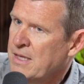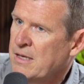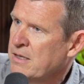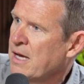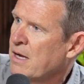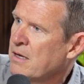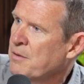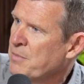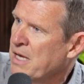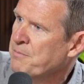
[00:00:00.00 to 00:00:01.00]
Yeah,
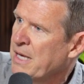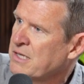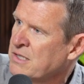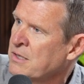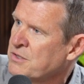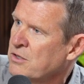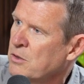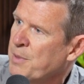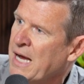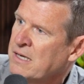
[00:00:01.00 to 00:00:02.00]
it makes sense to
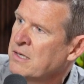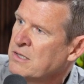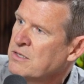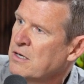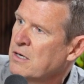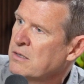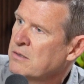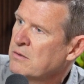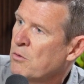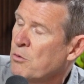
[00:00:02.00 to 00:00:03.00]
go back next year.
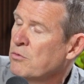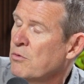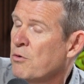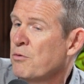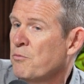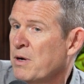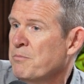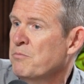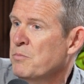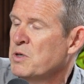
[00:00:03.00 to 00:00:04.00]
Or what
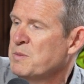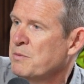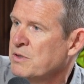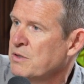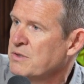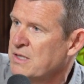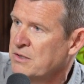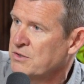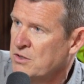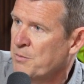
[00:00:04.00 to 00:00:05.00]
most people do is they
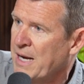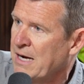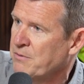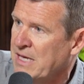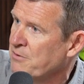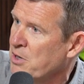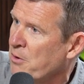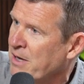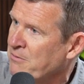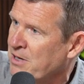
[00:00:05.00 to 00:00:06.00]
just go back without
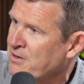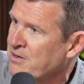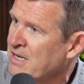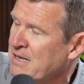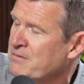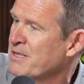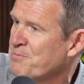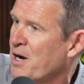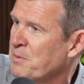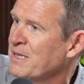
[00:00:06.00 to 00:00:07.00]
knowing whether, and it
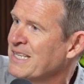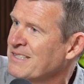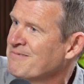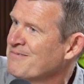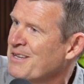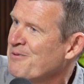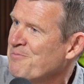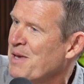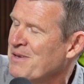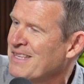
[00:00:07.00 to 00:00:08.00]
probably is,
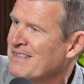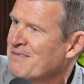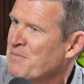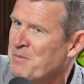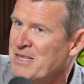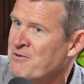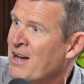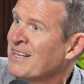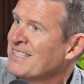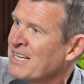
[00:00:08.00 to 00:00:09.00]
maybe they're
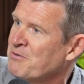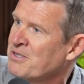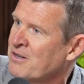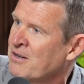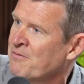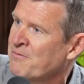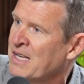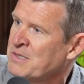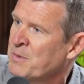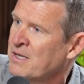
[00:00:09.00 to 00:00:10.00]
not seeing a return on
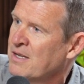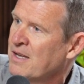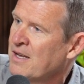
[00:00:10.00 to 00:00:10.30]
investment.